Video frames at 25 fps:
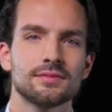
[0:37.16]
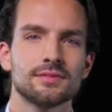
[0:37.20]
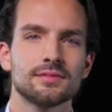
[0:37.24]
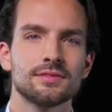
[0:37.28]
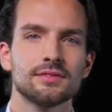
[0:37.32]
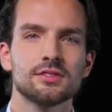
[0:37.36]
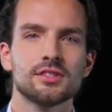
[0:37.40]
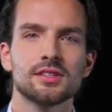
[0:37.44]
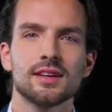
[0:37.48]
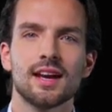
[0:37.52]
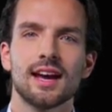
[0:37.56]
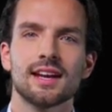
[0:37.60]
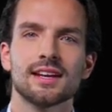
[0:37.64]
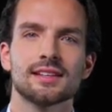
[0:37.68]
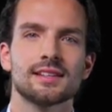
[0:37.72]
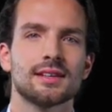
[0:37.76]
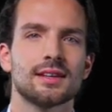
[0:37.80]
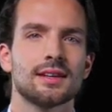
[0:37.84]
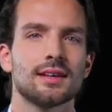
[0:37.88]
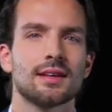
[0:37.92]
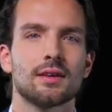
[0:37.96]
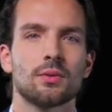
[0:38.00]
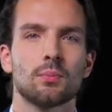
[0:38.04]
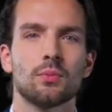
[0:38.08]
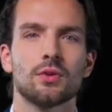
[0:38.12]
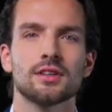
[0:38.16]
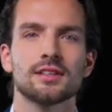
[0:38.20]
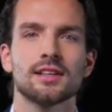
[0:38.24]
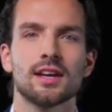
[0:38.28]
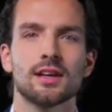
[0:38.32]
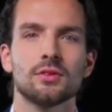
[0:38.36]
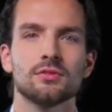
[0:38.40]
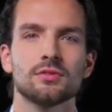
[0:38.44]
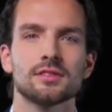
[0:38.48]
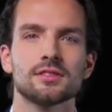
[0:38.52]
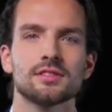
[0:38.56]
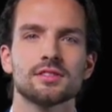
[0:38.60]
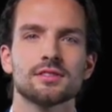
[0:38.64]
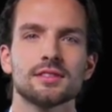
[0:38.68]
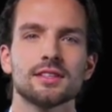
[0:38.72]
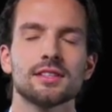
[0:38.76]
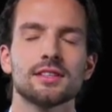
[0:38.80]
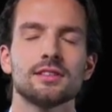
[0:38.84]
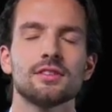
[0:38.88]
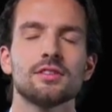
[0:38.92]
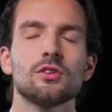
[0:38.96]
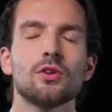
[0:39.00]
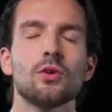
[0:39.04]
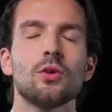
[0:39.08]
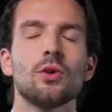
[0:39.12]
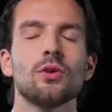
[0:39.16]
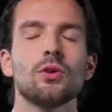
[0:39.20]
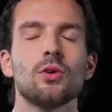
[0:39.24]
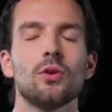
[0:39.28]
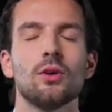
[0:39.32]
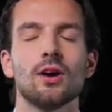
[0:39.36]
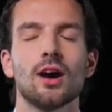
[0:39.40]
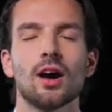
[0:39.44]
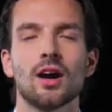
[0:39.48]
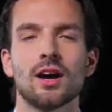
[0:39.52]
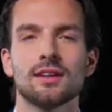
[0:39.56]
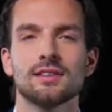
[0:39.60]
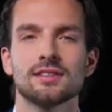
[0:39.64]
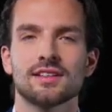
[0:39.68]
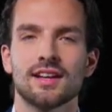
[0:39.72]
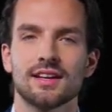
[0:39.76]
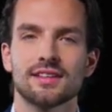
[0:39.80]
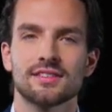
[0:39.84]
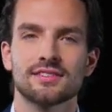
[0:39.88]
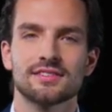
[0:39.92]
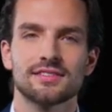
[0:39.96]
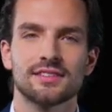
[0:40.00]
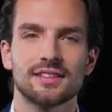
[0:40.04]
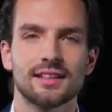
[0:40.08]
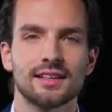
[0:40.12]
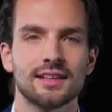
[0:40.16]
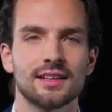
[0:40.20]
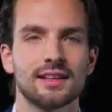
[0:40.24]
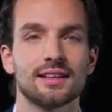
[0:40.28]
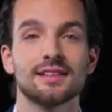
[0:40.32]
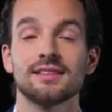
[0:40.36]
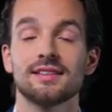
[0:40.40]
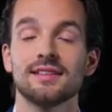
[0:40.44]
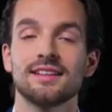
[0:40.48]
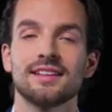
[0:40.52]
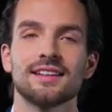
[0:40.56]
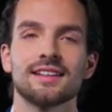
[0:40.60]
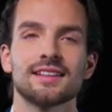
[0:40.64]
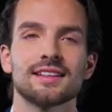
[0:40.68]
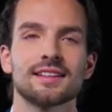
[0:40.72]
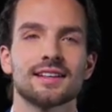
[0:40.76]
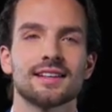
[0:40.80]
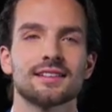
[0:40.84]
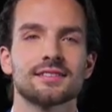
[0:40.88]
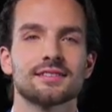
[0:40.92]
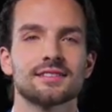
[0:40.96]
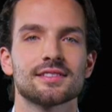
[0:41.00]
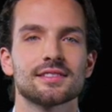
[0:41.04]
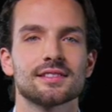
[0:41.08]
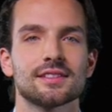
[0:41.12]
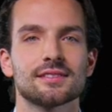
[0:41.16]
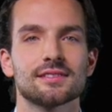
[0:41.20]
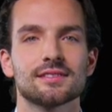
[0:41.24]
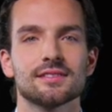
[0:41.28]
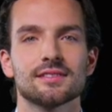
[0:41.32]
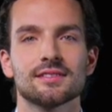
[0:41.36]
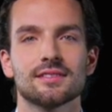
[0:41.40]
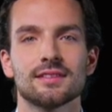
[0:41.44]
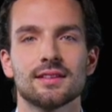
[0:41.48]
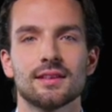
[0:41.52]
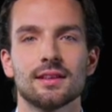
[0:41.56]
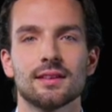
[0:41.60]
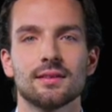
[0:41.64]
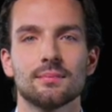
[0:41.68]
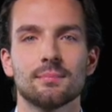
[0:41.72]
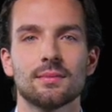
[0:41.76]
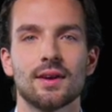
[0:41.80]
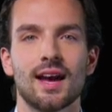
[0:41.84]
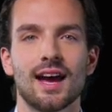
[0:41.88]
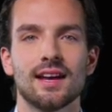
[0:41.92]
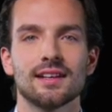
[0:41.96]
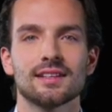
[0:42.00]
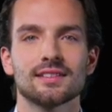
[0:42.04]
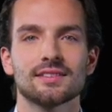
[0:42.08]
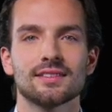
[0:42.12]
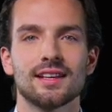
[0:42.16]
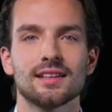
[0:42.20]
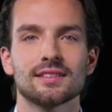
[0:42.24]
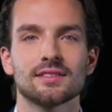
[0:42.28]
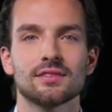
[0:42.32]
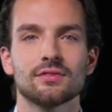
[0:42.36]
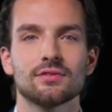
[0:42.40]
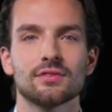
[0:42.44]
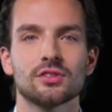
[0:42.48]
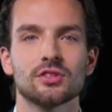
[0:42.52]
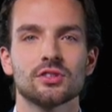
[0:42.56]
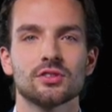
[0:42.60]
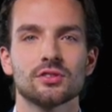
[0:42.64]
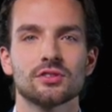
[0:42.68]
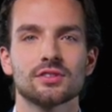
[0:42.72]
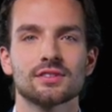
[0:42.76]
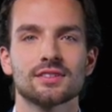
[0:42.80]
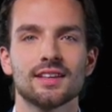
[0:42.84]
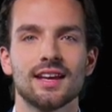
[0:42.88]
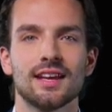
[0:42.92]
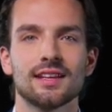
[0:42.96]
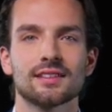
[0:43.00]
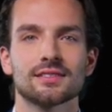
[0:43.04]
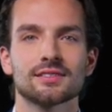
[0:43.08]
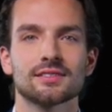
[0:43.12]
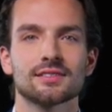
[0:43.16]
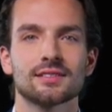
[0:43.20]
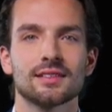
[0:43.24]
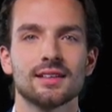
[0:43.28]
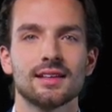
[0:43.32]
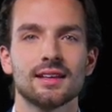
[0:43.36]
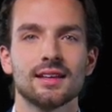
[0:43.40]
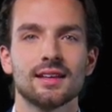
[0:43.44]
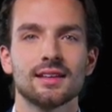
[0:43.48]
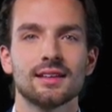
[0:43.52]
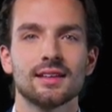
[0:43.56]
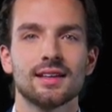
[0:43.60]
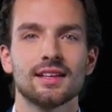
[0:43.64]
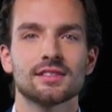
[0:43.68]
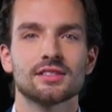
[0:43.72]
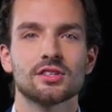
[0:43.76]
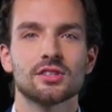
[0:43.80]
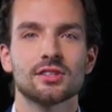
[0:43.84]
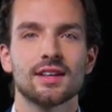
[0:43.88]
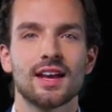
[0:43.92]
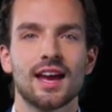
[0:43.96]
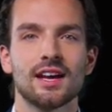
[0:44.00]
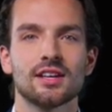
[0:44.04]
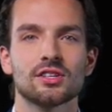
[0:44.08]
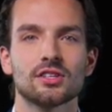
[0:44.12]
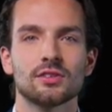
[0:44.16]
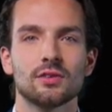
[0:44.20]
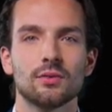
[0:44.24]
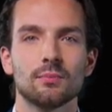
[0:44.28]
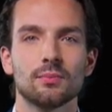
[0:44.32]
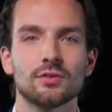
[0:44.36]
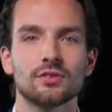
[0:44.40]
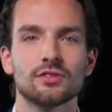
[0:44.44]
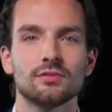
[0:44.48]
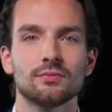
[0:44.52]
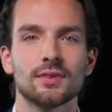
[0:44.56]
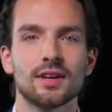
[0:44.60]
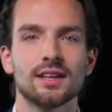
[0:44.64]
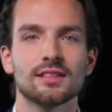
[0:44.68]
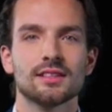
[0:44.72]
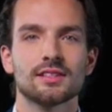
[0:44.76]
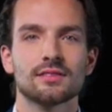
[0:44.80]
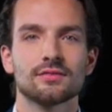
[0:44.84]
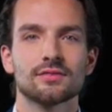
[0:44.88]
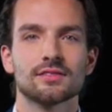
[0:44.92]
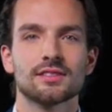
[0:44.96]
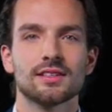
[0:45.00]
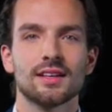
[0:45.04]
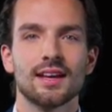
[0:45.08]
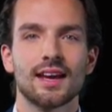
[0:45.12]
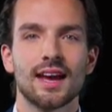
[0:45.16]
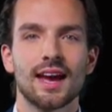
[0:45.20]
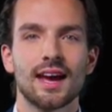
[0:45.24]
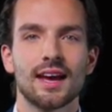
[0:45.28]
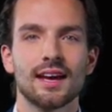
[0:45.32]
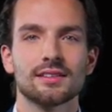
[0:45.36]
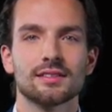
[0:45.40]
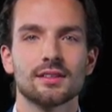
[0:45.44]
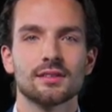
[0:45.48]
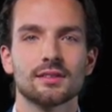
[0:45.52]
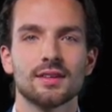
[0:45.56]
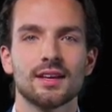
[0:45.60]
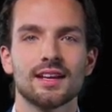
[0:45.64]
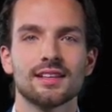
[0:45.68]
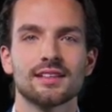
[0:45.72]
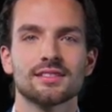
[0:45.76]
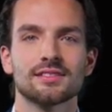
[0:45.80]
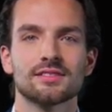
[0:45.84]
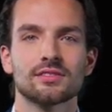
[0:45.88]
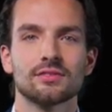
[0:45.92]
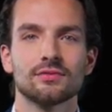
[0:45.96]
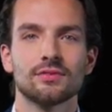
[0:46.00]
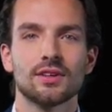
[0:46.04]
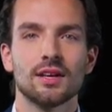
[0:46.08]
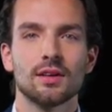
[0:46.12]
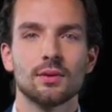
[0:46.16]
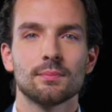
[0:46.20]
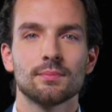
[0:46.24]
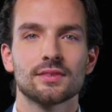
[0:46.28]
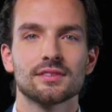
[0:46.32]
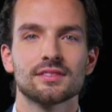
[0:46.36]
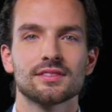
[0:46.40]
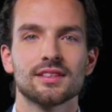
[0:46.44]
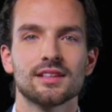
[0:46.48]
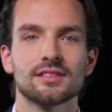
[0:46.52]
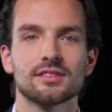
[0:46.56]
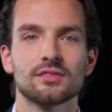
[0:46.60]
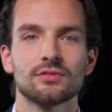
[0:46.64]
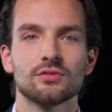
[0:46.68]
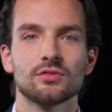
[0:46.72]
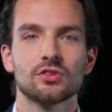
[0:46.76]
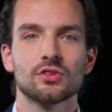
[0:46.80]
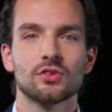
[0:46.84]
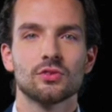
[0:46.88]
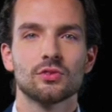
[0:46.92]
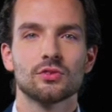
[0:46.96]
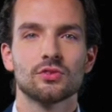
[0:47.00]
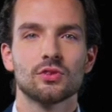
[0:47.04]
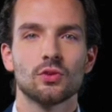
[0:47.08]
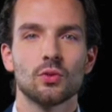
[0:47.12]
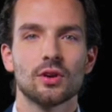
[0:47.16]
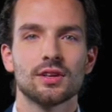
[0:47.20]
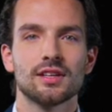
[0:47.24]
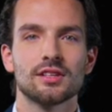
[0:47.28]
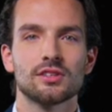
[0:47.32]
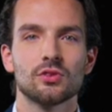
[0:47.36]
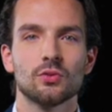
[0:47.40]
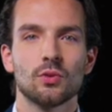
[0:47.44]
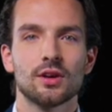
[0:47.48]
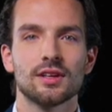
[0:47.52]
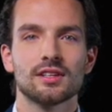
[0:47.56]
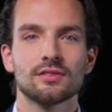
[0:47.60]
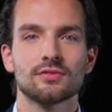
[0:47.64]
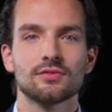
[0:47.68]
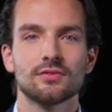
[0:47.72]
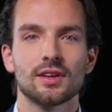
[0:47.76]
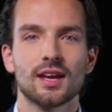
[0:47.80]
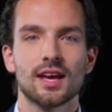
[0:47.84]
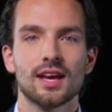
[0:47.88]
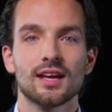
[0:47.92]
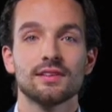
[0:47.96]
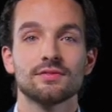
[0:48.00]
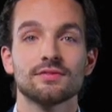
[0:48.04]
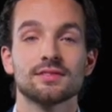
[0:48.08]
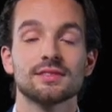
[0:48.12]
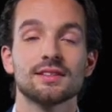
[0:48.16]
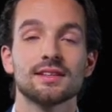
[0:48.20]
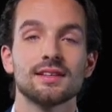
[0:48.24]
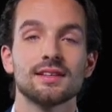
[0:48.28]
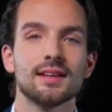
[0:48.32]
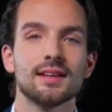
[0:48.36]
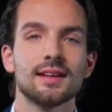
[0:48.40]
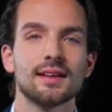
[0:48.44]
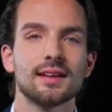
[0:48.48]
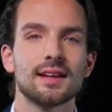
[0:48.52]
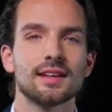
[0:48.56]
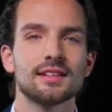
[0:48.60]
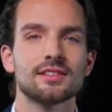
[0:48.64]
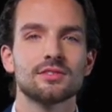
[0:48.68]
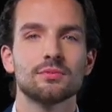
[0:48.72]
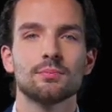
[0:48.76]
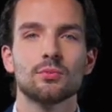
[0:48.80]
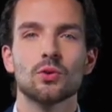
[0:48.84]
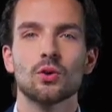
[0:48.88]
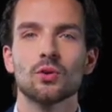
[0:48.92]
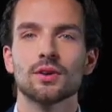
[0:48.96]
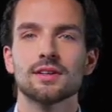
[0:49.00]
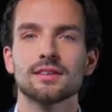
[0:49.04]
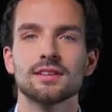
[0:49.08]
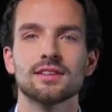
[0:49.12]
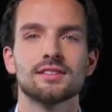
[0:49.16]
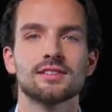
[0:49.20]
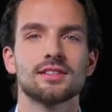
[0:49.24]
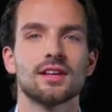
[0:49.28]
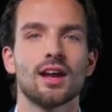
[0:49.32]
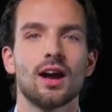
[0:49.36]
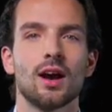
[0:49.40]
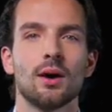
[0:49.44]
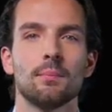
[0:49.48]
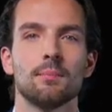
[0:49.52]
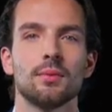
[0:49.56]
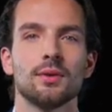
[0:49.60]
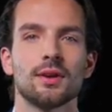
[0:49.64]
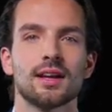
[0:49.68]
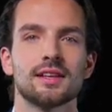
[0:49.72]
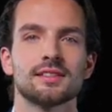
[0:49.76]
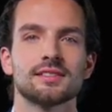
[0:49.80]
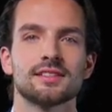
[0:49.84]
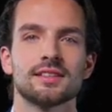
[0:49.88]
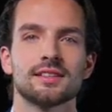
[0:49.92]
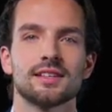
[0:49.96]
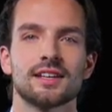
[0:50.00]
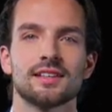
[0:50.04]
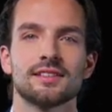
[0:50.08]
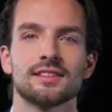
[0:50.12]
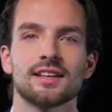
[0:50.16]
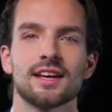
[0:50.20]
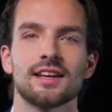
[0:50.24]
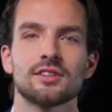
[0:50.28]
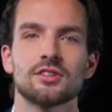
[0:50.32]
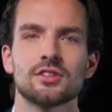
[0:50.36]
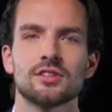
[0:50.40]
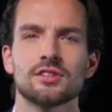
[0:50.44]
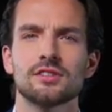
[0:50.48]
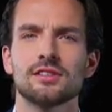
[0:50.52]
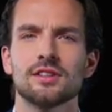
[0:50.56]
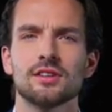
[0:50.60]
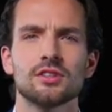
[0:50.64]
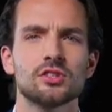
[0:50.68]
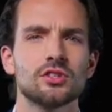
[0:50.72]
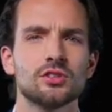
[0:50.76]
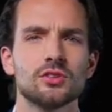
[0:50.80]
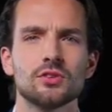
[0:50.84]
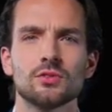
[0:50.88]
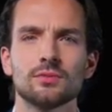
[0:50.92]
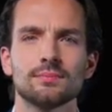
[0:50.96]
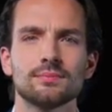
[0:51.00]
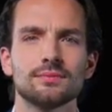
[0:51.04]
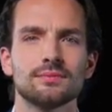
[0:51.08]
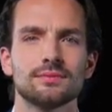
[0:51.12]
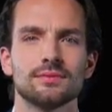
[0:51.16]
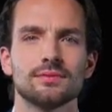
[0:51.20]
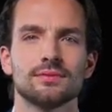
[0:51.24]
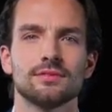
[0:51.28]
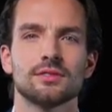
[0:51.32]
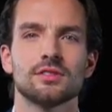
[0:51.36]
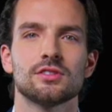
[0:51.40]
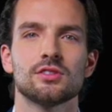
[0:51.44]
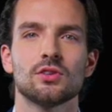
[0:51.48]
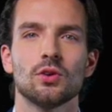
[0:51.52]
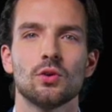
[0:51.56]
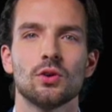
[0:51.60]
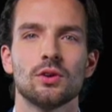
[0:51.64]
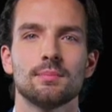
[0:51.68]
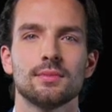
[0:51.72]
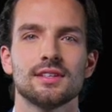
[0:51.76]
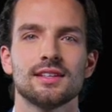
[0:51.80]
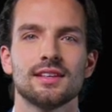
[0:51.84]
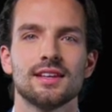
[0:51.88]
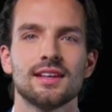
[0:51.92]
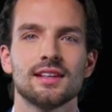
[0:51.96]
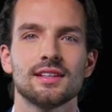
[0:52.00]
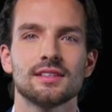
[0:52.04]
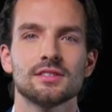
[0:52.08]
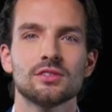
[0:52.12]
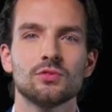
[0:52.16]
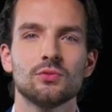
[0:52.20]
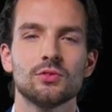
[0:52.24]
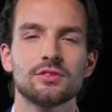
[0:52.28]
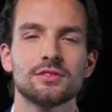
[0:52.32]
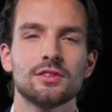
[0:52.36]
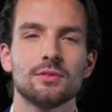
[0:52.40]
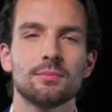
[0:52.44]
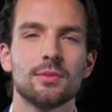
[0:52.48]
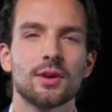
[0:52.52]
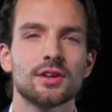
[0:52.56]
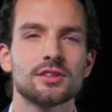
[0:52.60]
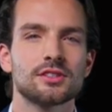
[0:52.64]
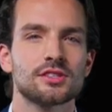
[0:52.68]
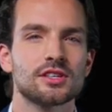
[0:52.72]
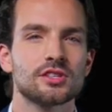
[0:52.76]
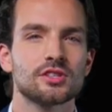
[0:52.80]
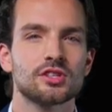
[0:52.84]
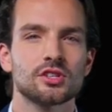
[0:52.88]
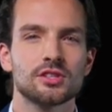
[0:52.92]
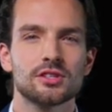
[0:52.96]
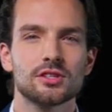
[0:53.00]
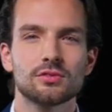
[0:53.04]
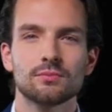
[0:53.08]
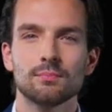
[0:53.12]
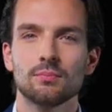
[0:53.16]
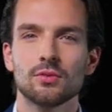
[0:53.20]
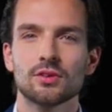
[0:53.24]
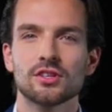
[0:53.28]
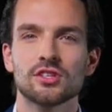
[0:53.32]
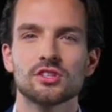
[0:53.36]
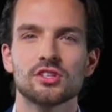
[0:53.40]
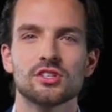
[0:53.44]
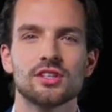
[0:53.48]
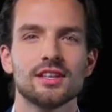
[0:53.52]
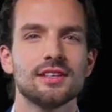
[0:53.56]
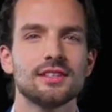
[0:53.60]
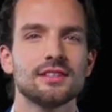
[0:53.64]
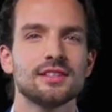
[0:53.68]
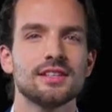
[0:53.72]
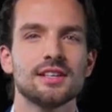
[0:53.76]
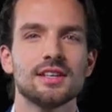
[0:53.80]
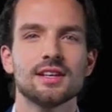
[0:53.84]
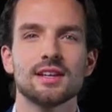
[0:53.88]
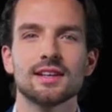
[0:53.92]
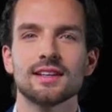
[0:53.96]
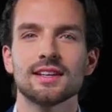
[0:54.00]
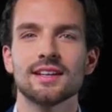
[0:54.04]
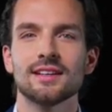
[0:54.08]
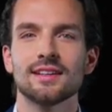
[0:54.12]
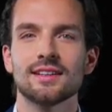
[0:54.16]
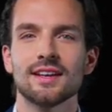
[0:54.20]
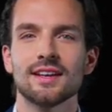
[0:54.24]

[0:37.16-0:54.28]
Tonight, we delve into the historical context, key incidents, Pakistan's official stance, international perspectives, and the latest developments as of June 2025, exploring this complex and contentious issue. The story begins with the partition of British India in